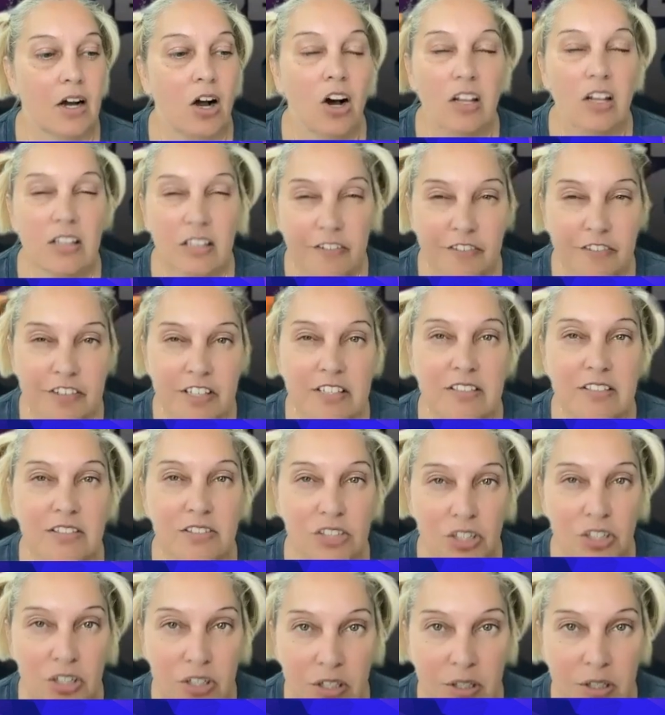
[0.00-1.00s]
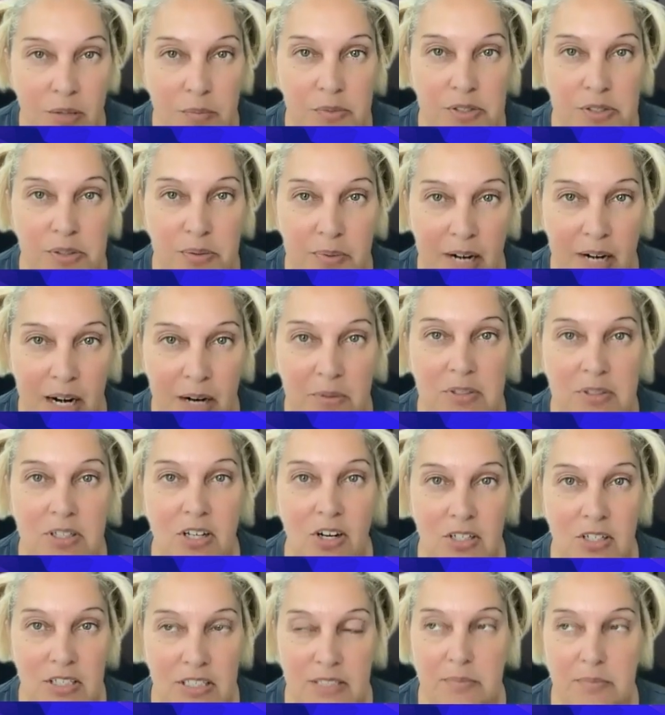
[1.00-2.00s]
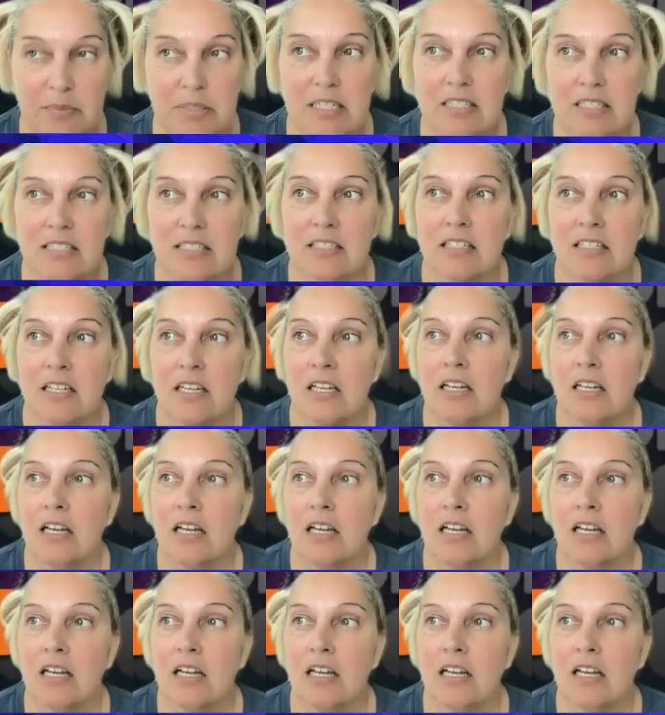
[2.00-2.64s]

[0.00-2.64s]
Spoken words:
All of these terms around Artemis.